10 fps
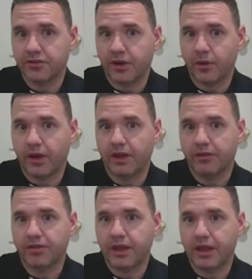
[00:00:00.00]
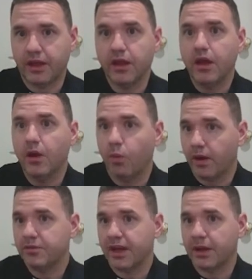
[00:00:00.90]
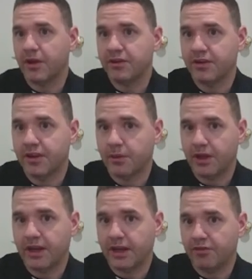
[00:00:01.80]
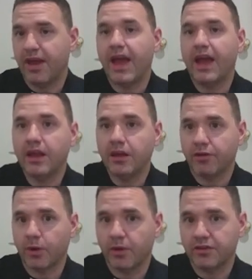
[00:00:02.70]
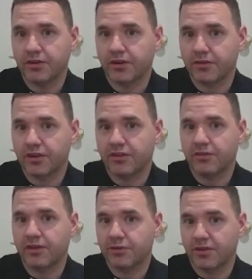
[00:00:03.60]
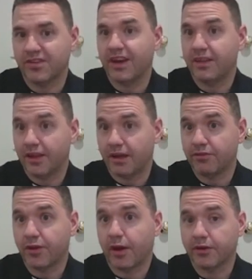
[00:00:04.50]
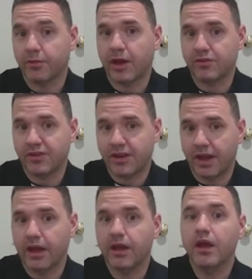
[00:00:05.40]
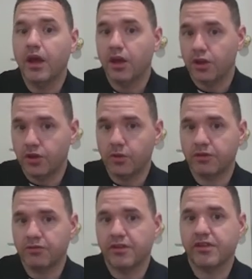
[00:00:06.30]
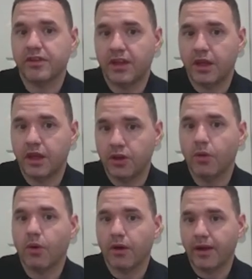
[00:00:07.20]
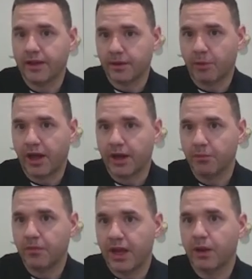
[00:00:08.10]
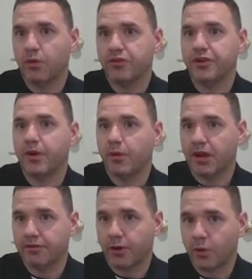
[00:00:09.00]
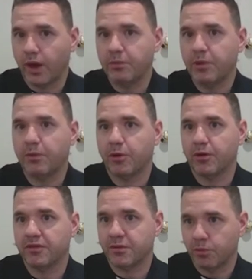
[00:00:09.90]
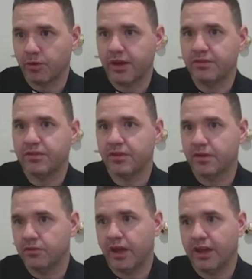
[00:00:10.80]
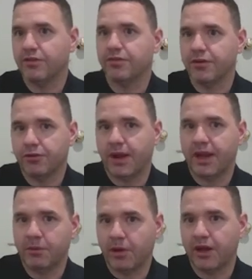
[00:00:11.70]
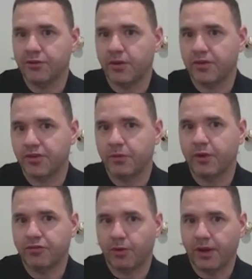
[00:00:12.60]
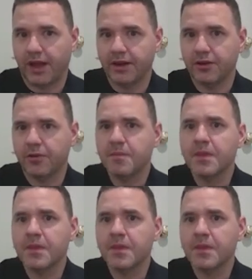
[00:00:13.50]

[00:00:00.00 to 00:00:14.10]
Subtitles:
So if the website I mentioned at the beginning, if any of our research is of interest, anything I've talked about today, you can visit the URL at the bottom and it will show you all of our white papers and briefs and different training modules that we've created.